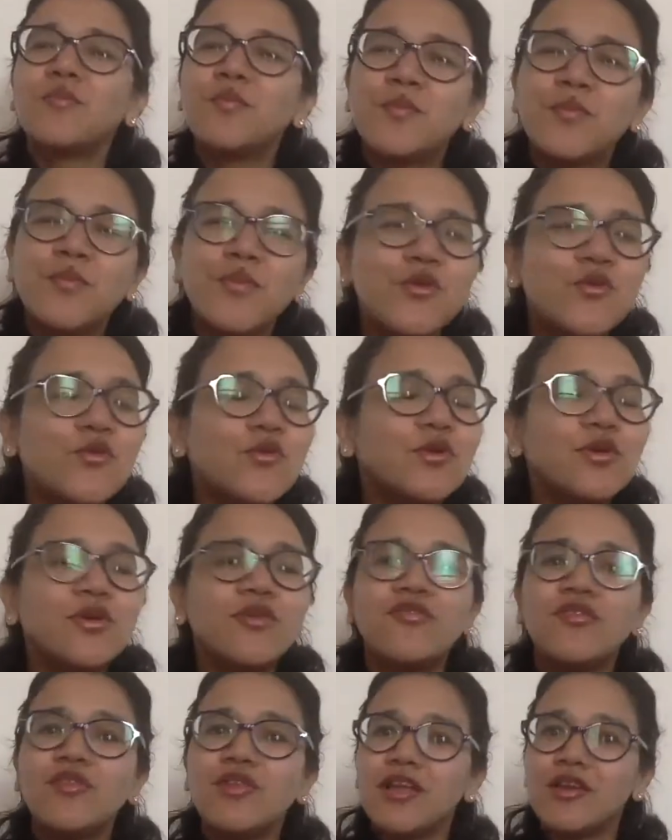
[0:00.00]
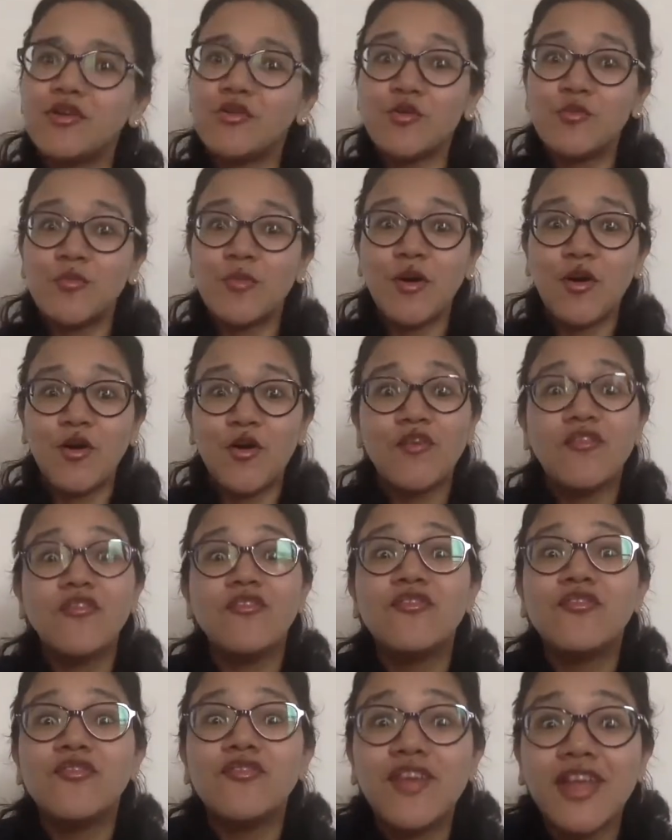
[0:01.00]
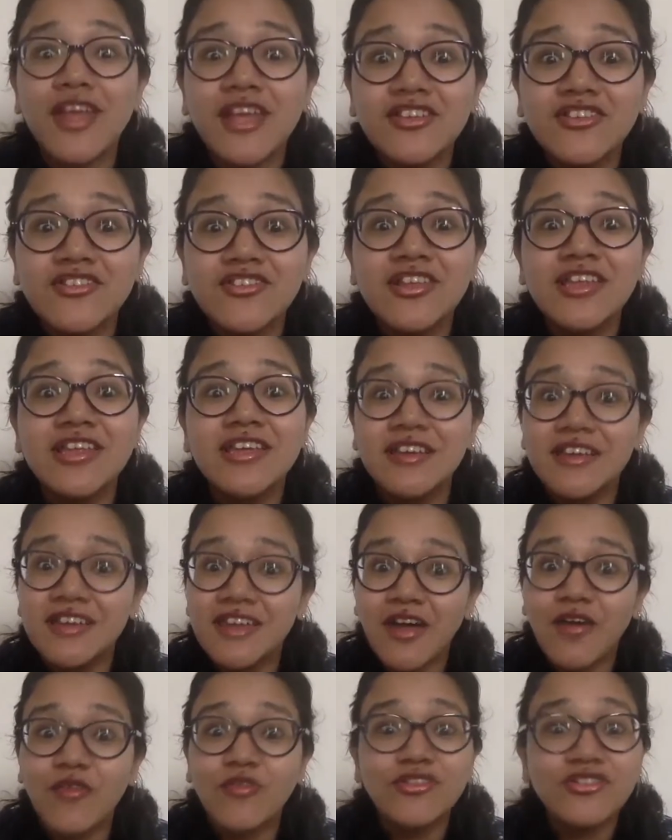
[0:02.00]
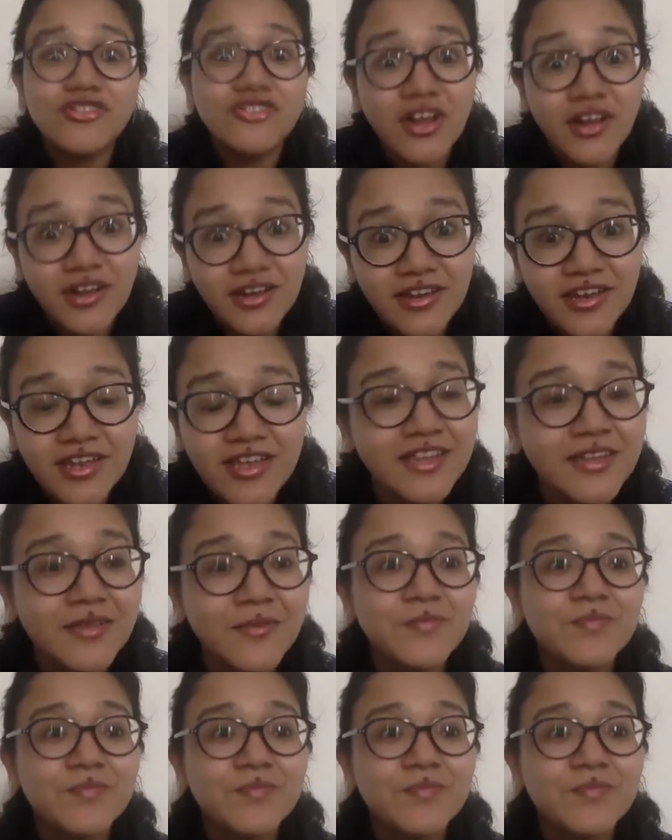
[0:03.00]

beautiful aroma of freshly ground chutney.